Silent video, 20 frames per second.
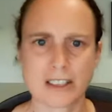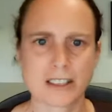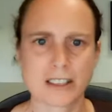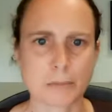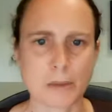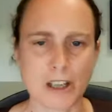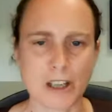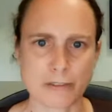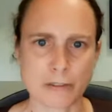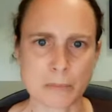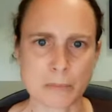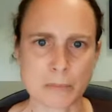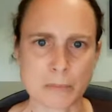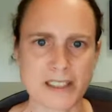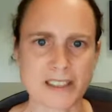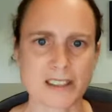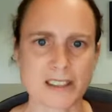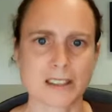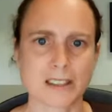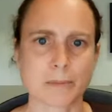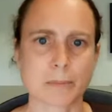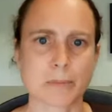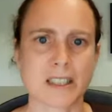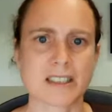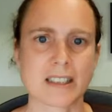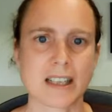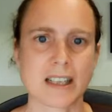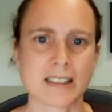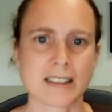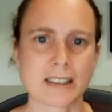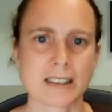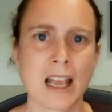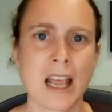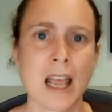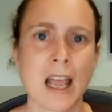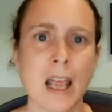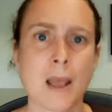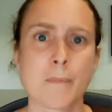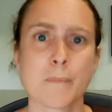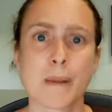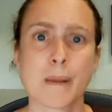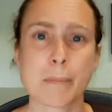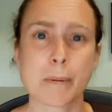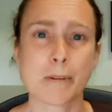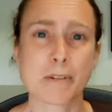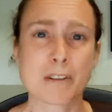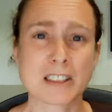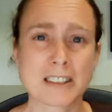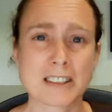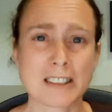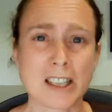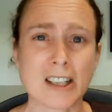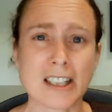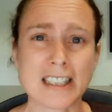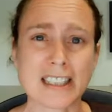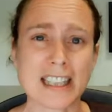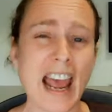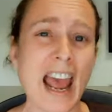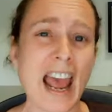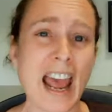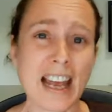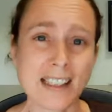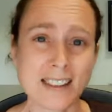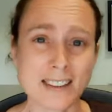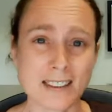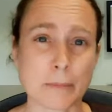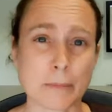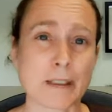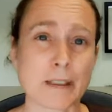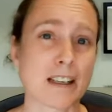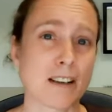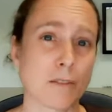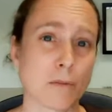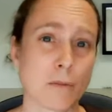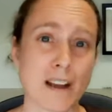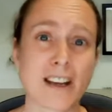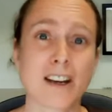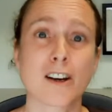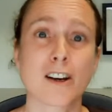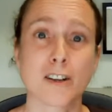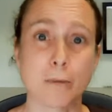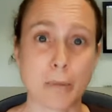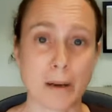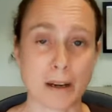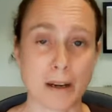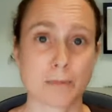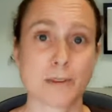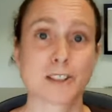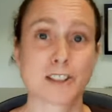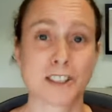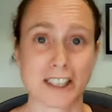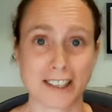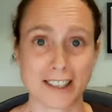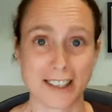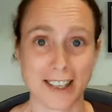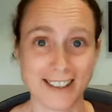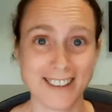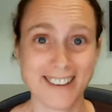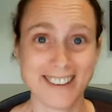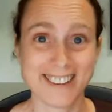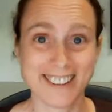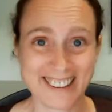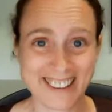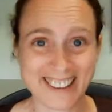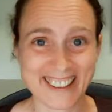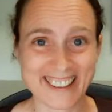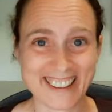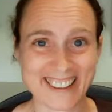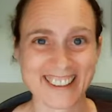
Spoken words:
small from playtest to playtest. People were starting to ask me, when are you publishing this?